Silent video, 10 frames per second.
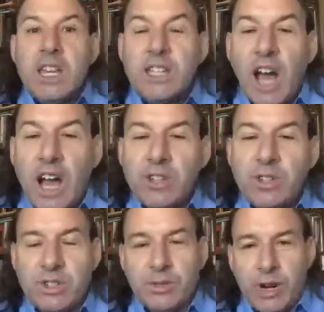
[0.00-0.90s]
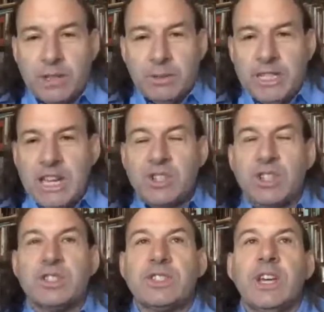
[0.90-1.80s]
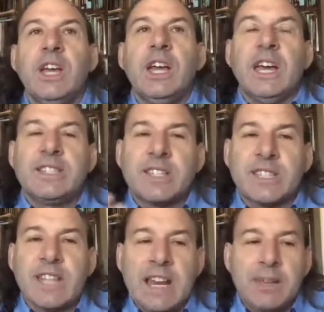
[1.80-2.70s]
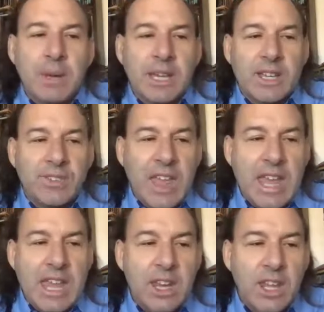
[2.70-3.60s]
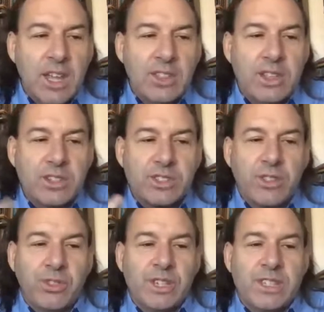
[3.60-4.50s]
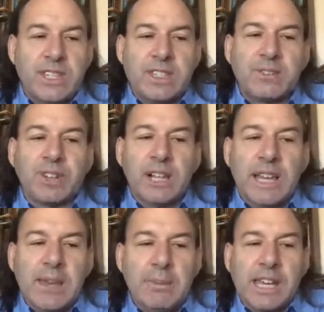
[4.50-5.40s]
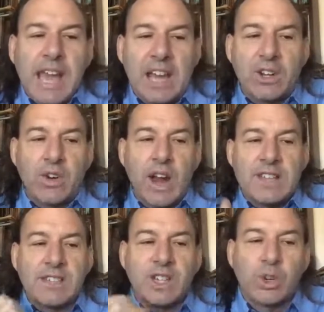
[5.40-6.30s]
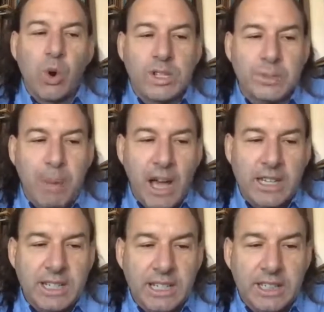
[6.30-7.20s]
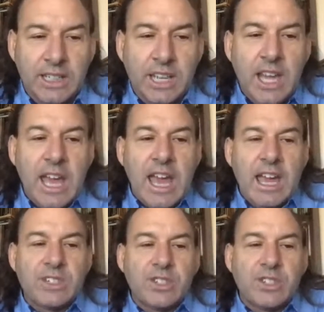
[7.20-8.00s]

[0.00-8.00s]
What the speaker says: hundreds of recommendations. It's exciting because then there's the 3 C's of claiming, categorizing, and corresponding. And